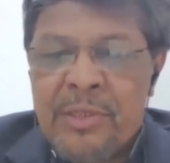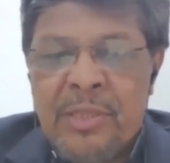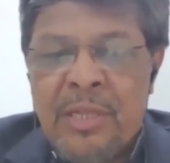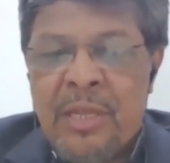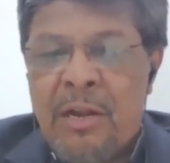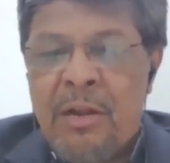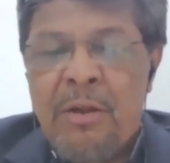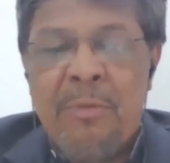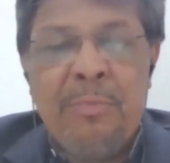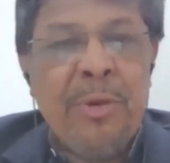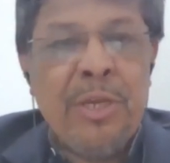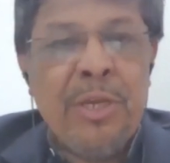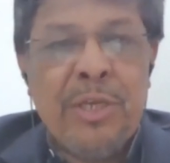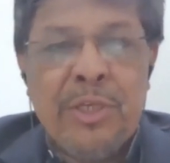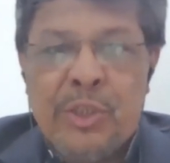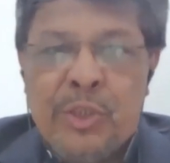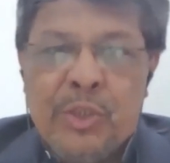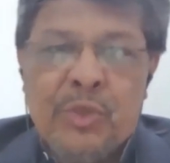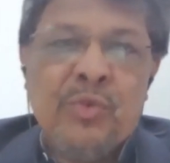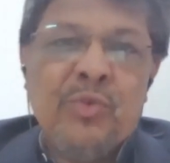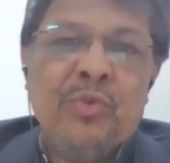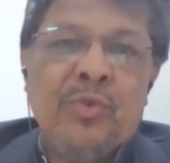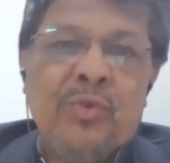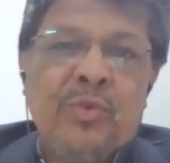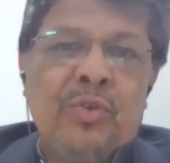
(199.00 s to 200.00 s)
there will be
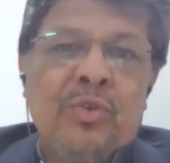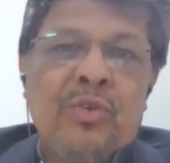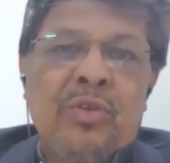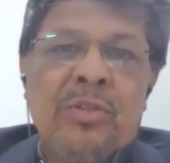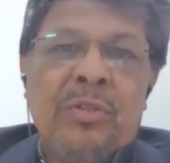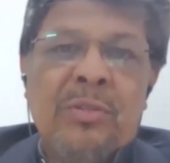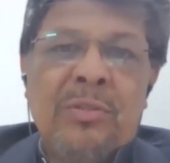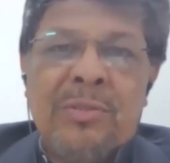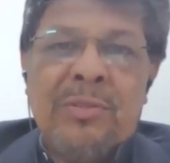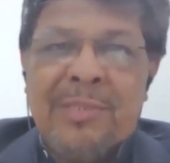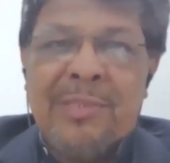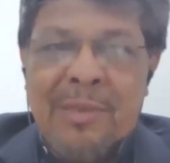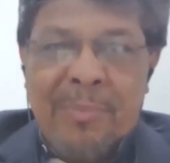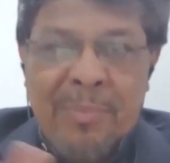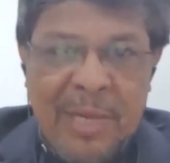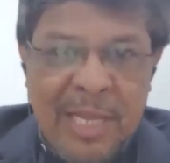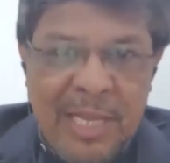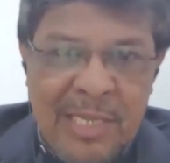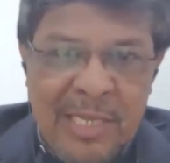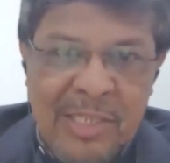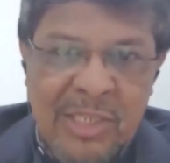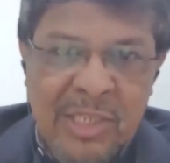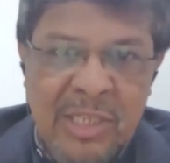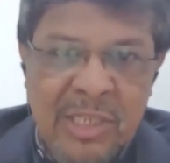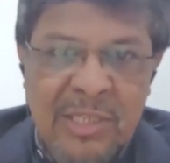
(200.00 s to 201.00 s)
issues on
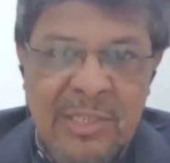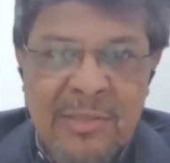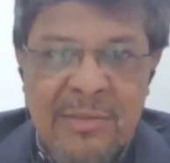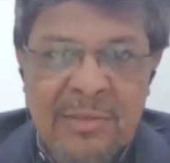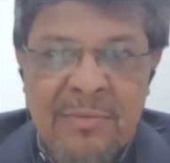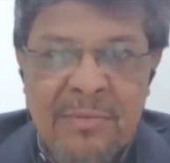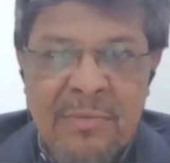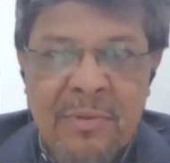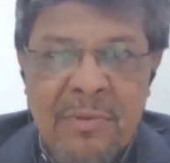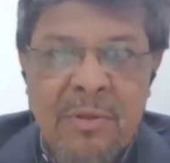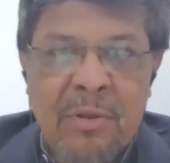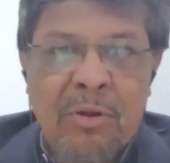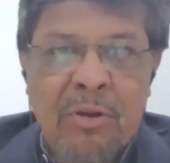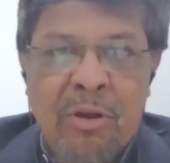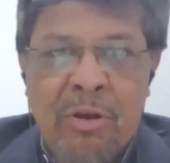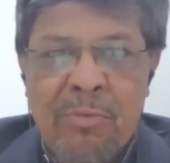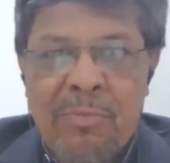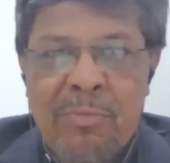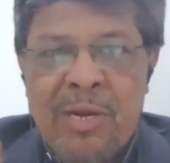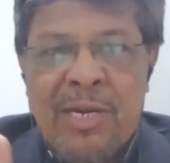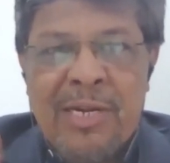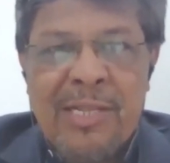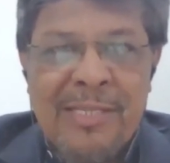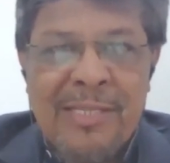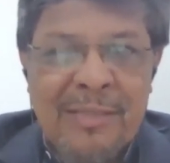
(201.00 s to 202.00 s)
supply chain, raw
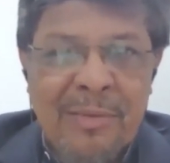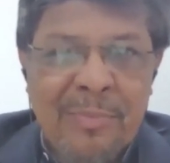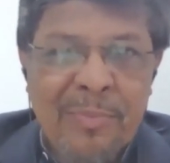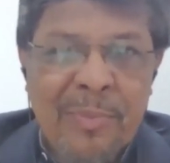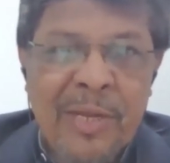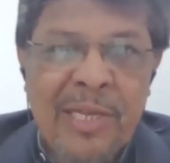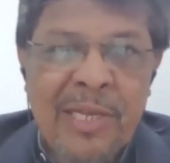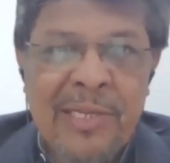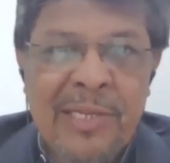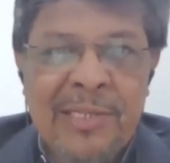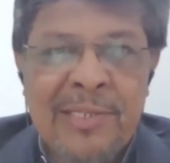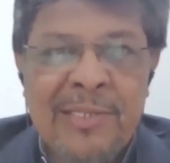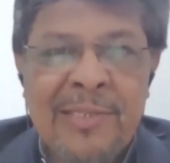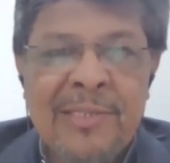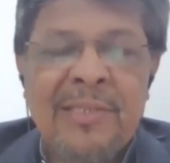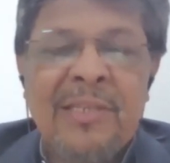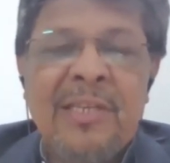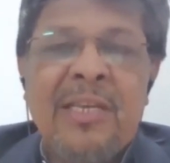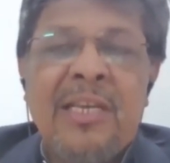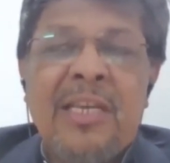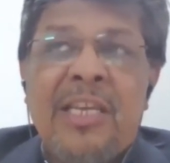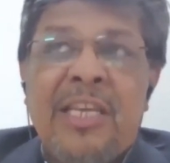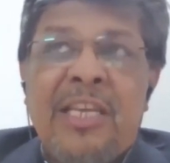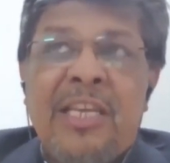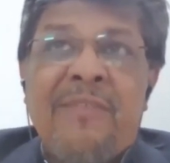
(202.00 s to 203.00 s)
material supplies.
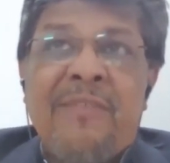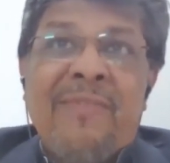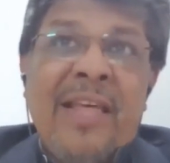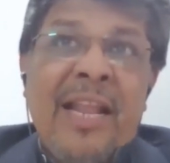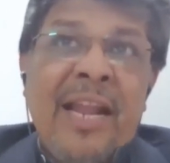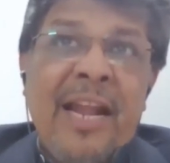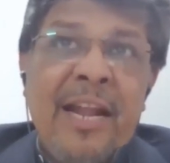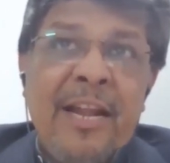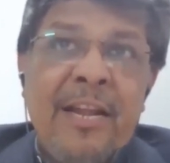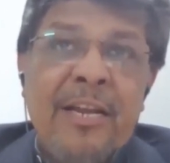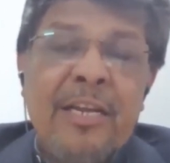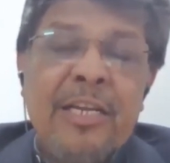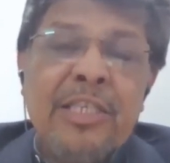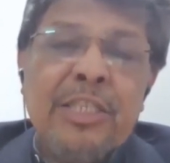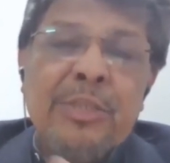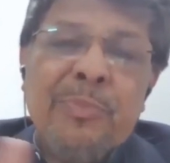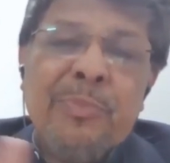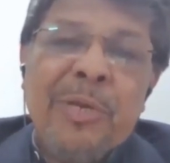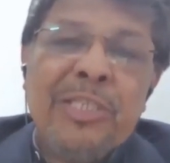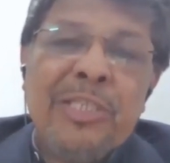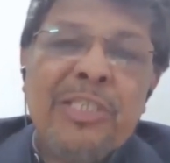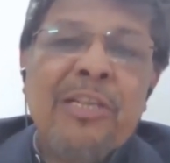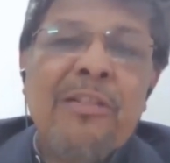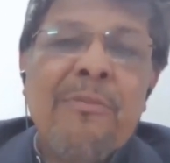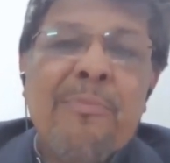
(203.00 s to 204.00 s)
If there are any
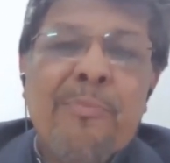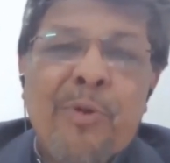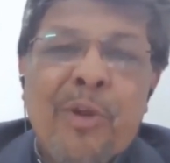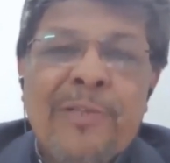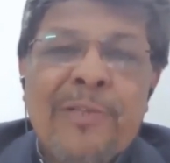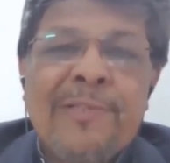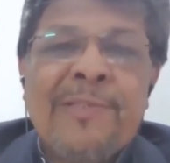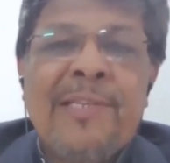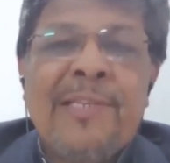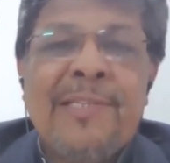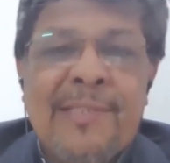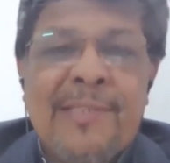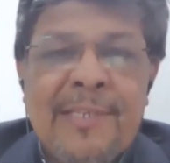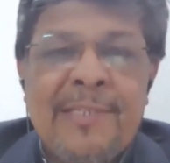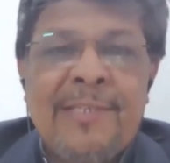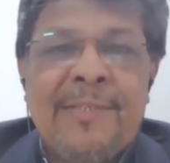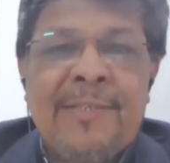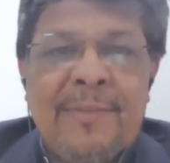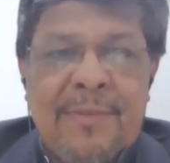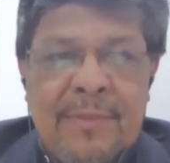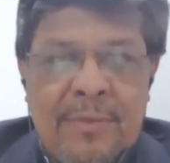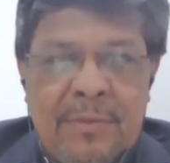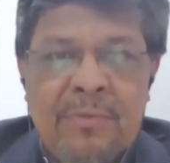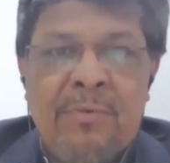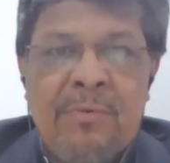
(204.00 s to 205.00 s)
special
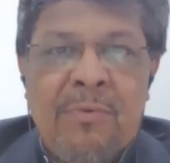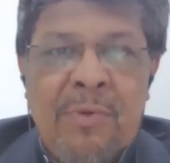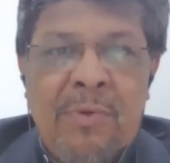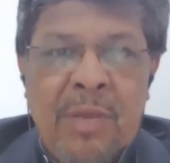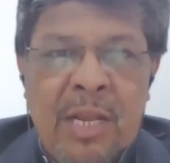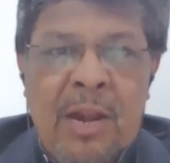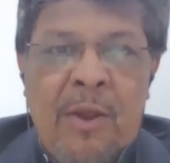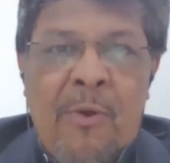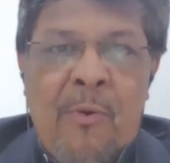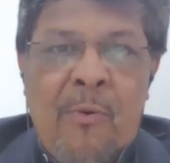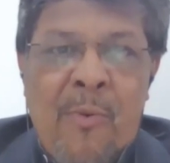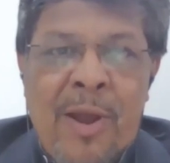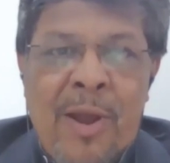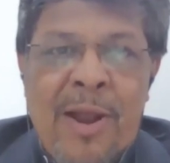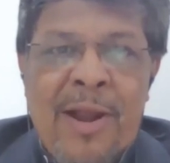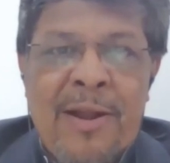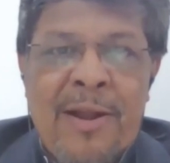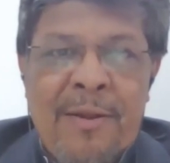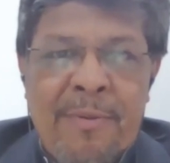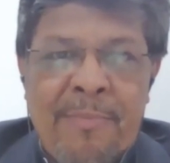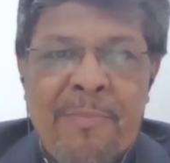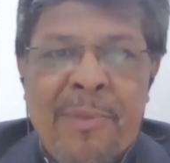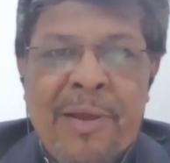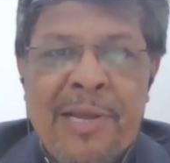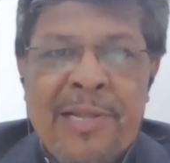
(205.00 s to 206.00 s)
processes
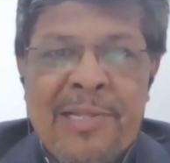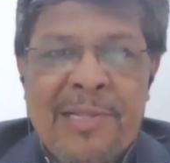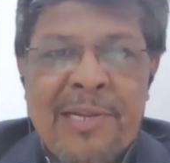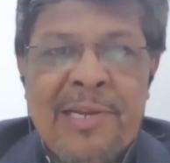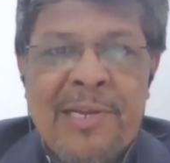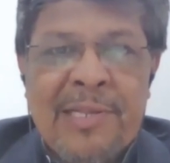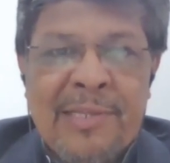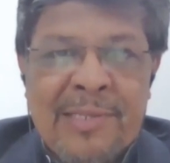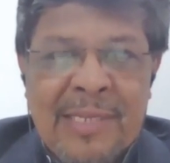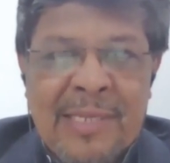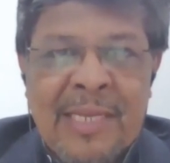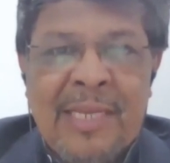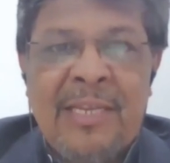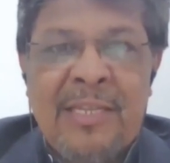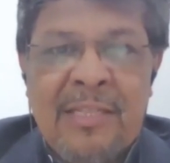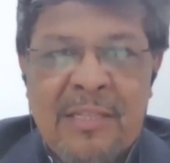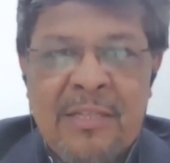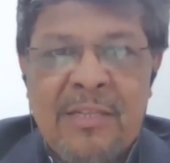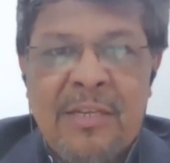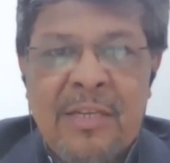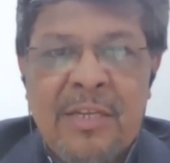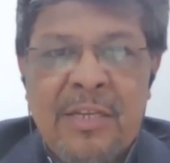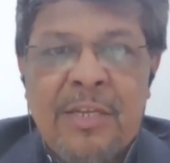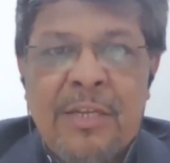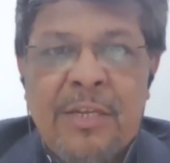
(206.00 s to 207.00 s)
required by the design
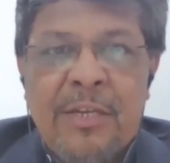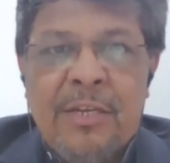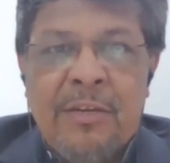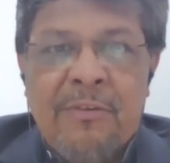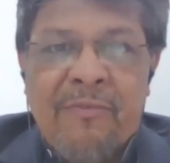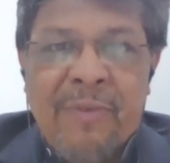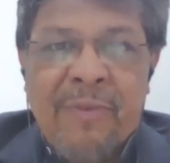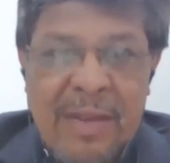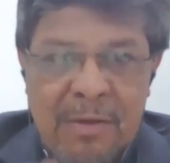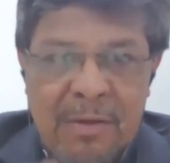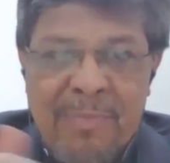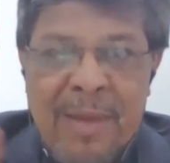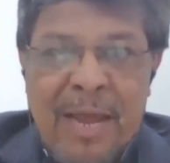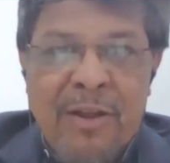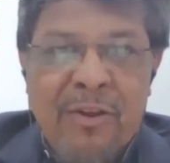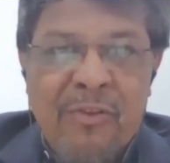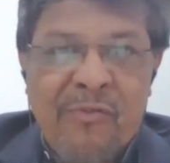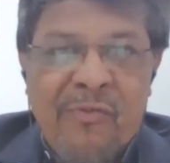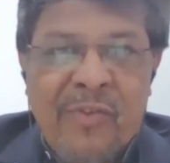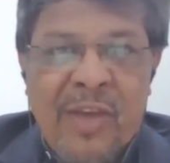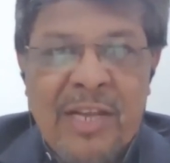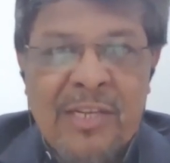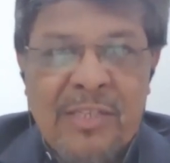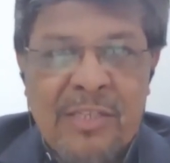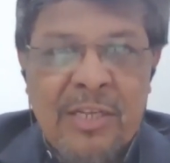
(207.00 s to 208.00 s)
while
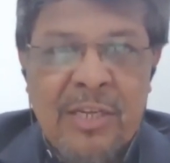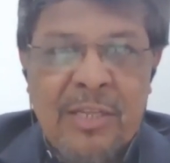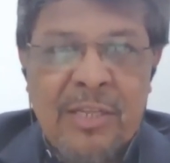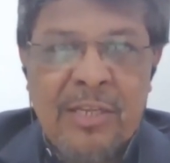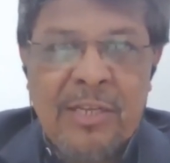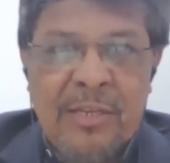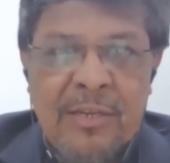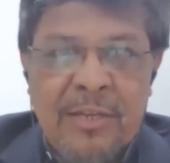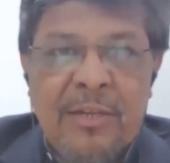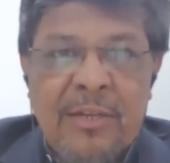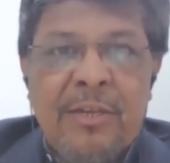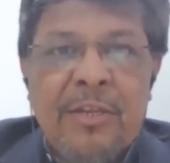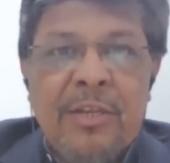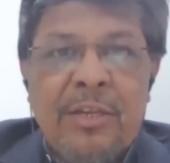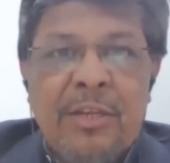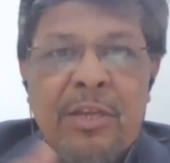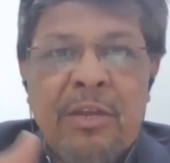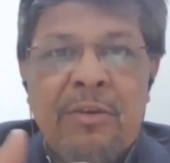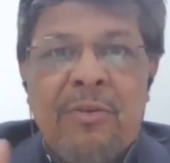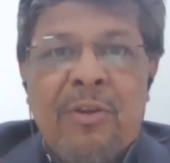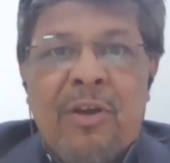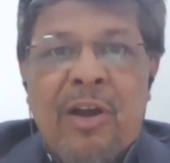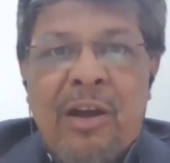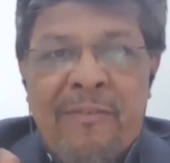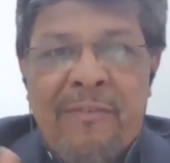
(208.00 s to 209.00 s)
manufacturing,
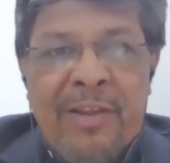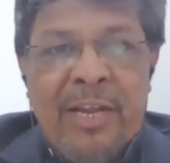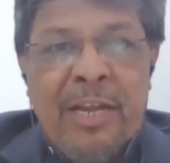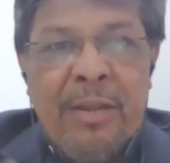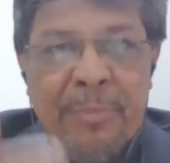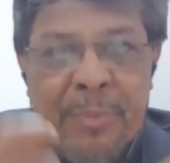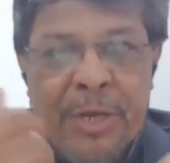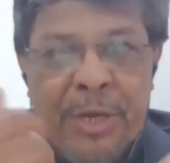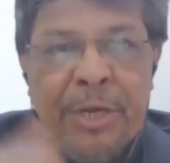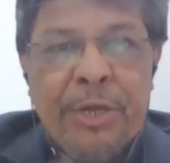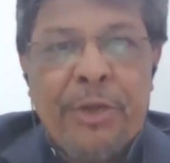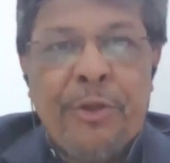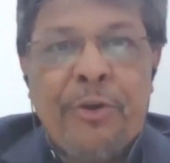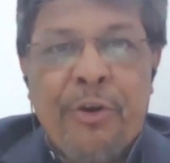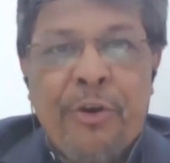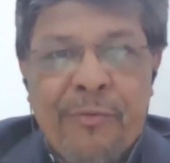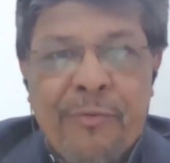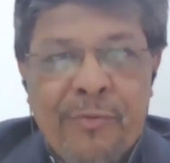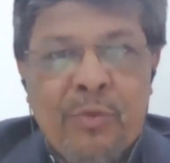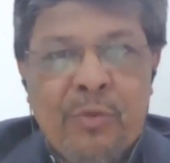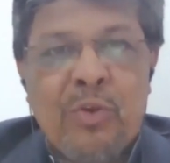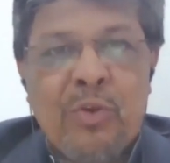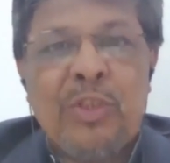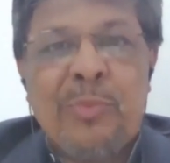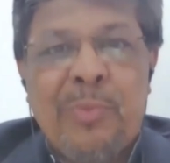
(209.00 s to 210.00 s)
availability
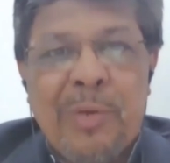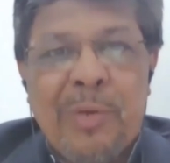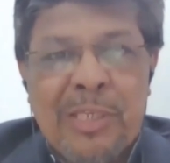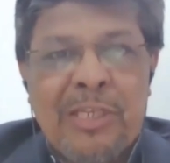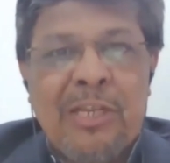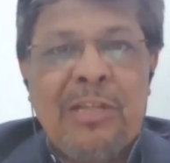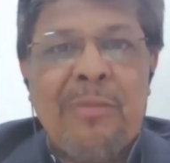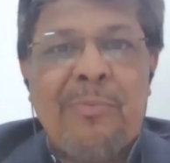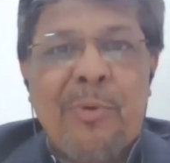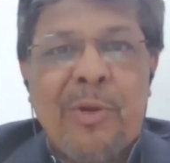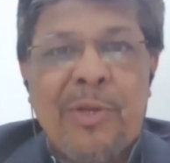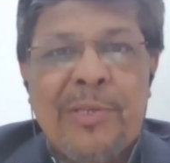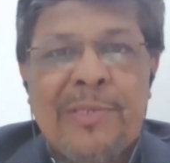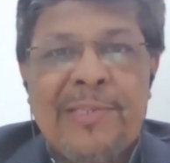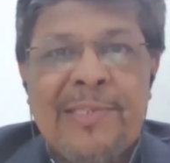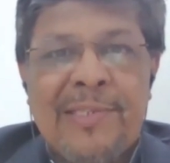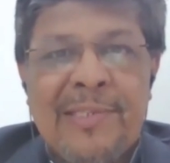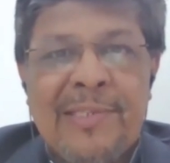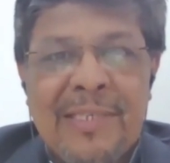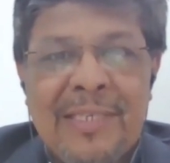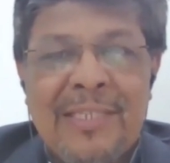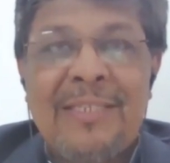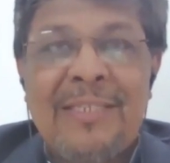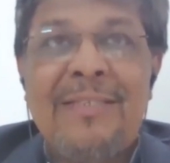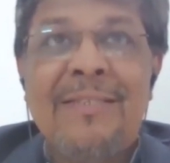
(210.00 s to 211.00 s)
of those special
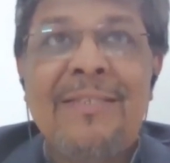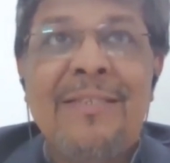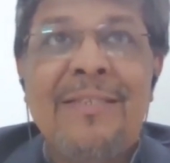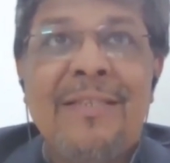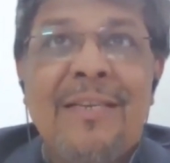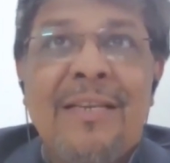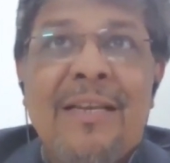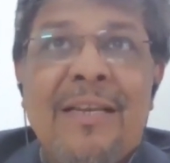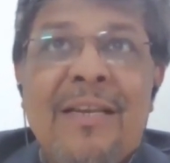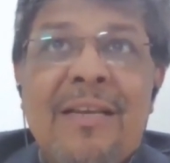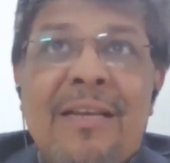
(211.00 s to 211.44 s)
processes.